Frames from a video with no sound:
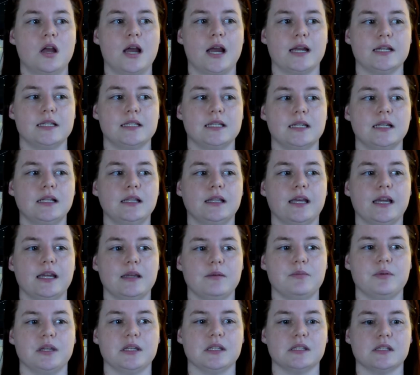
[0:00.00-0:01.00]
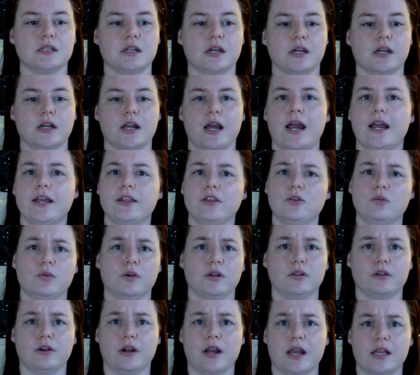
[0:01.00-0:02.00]
I didn't like being stuck in either one
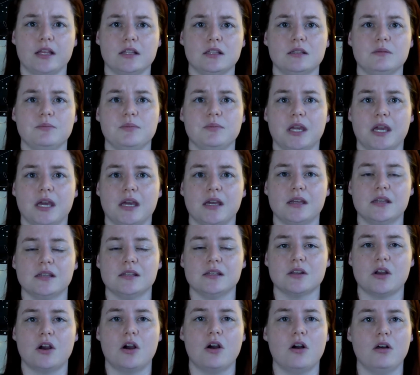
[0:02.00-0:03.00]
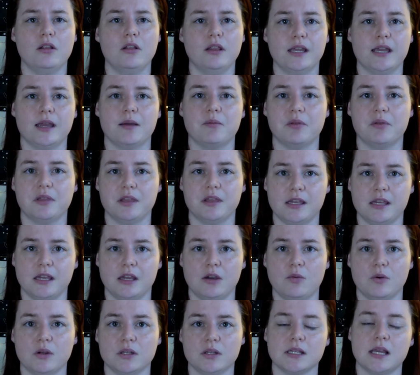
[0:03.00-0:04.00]
of their heads, because all I kept
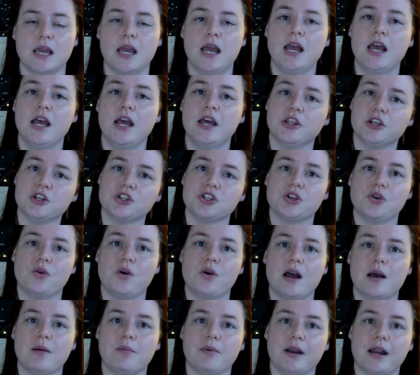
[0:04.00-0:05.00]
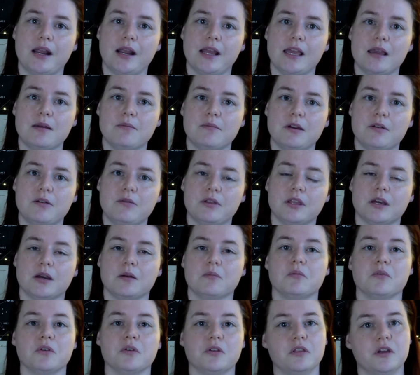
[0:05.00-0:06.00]
thinking was, they're so hot, but I can't be with
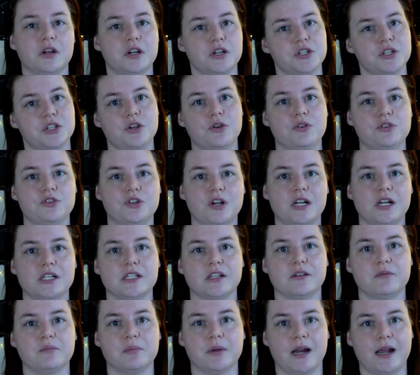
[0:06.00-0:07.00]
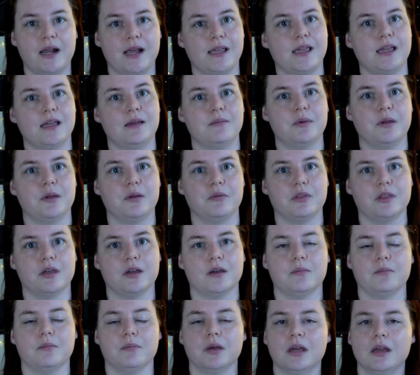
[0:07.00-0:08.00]
them. They're so attractive, but I can't be with
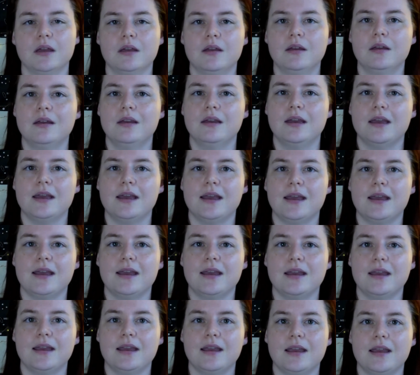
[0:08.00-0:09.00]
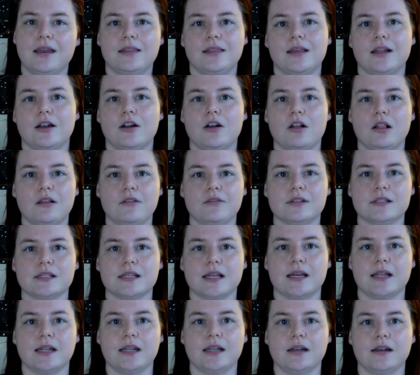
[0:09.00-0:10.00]
them. And then all of a
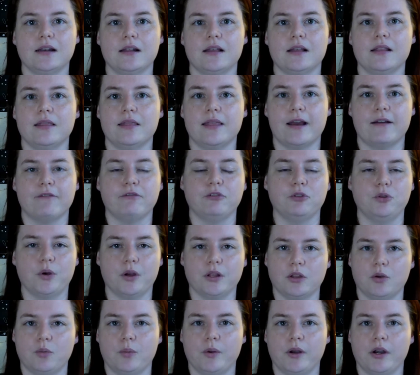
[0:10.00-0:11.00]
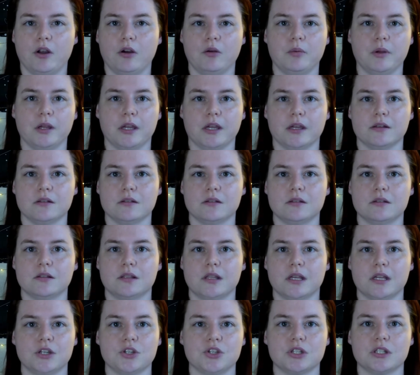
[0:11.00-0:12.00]
sudden, that flew out the window because
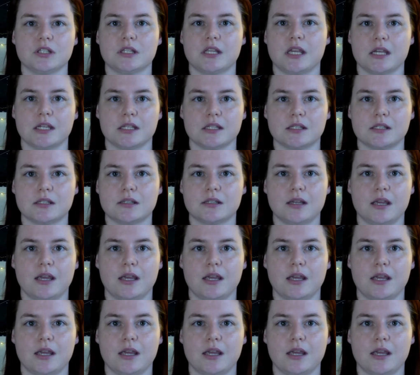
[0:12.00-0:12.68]
they just kissed.